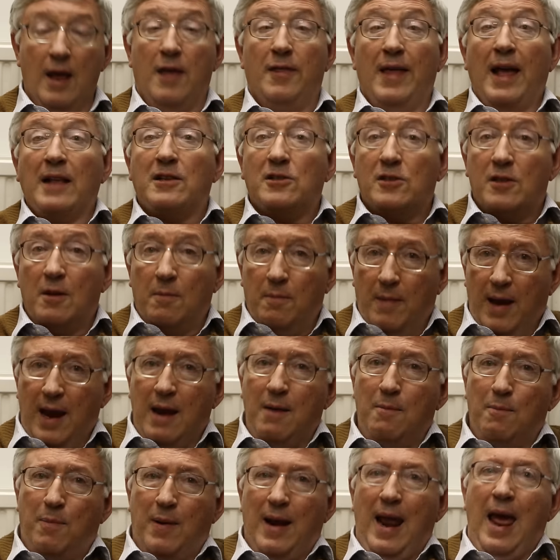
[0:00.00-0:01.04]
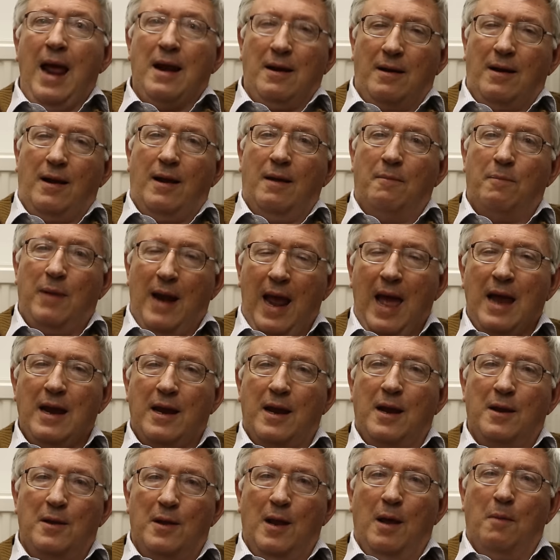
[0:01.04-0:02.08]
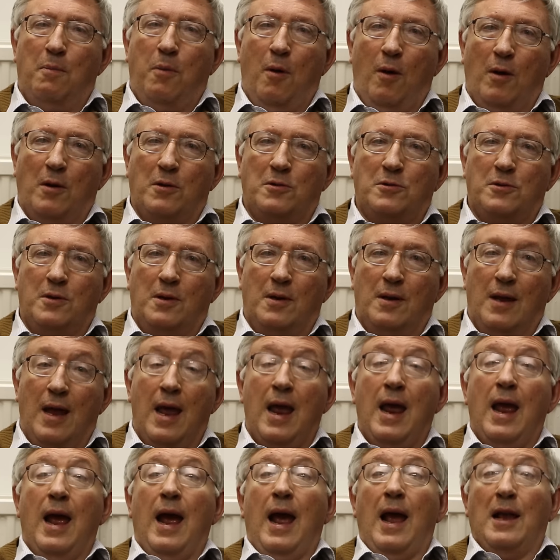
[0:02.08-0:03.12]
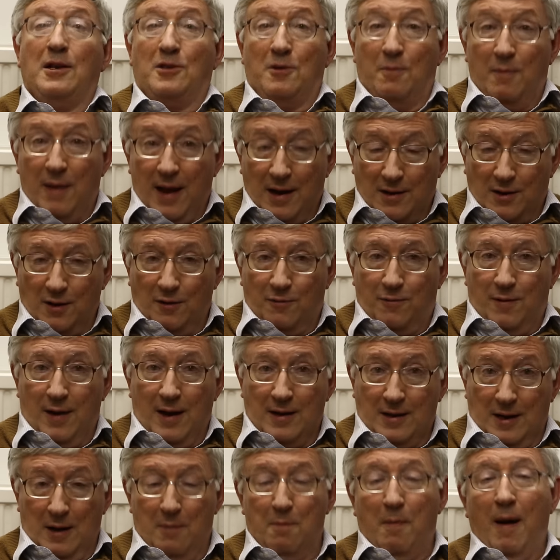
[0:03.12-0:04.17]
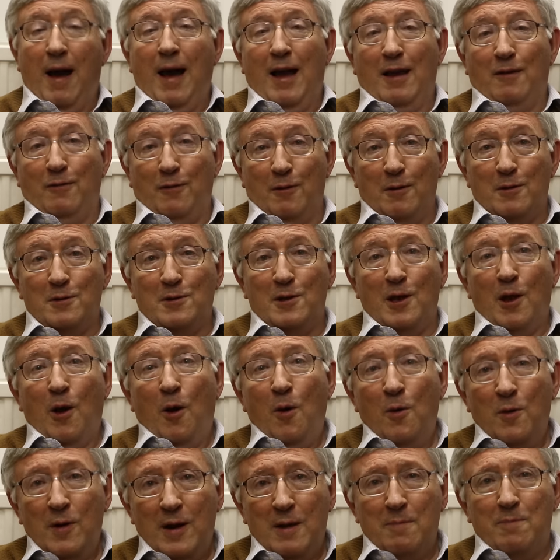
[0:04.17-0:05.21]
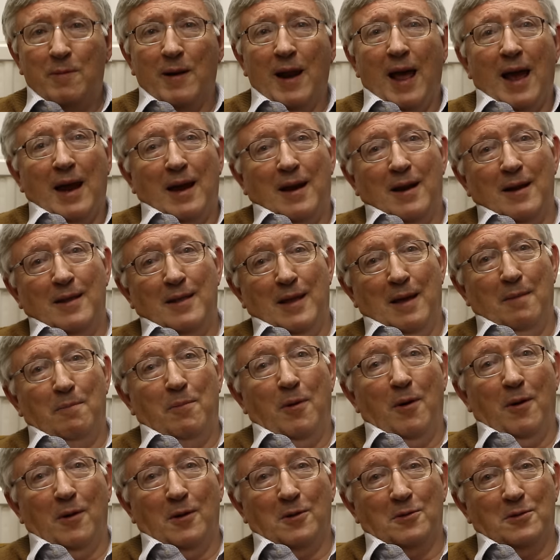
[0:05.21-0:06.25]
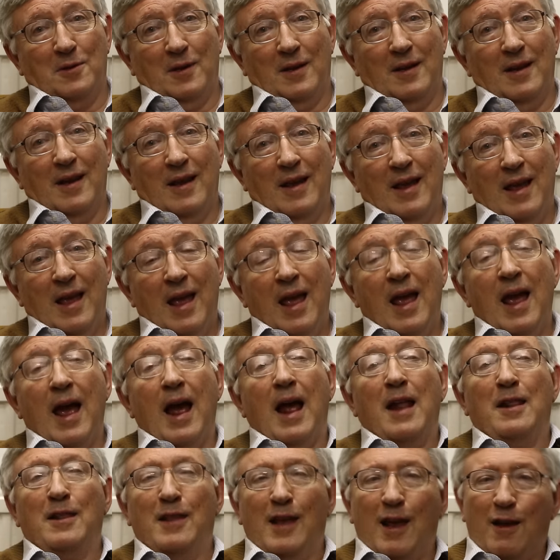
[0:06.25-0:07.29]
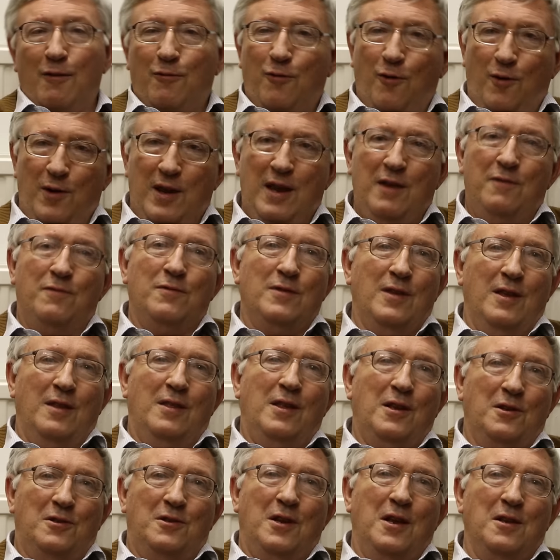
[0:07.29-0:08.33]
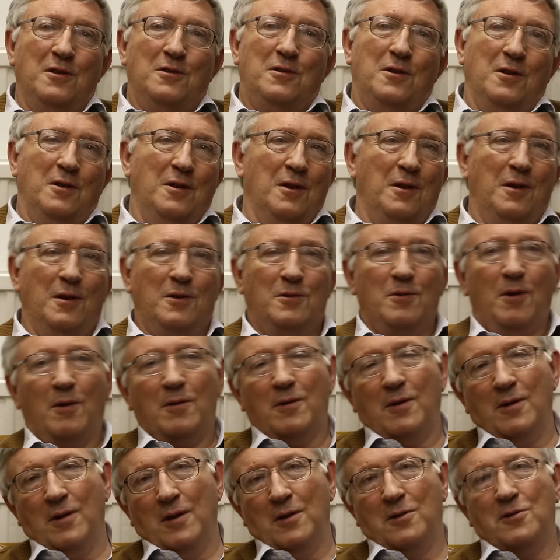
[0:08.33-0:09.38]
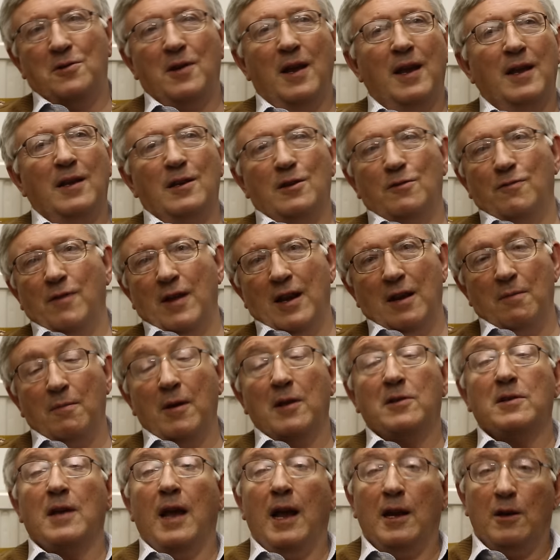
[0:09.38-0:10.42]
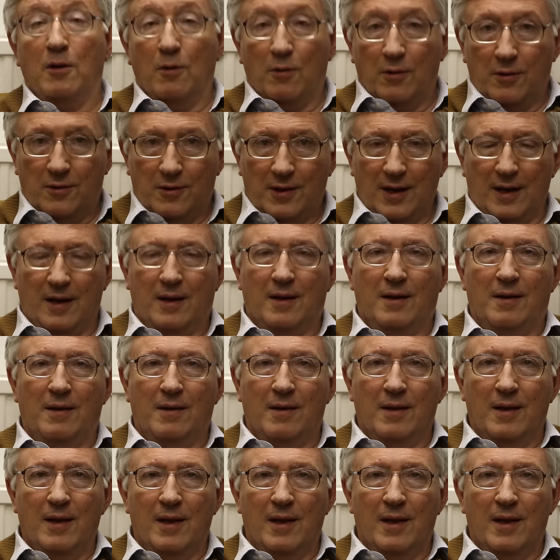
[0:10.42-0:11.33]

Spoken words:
That's the main plank in their policy. As a matter of fact, in my view, it's the only plank in their policy. And therefore, even this incident is not going to change very much, I don't think,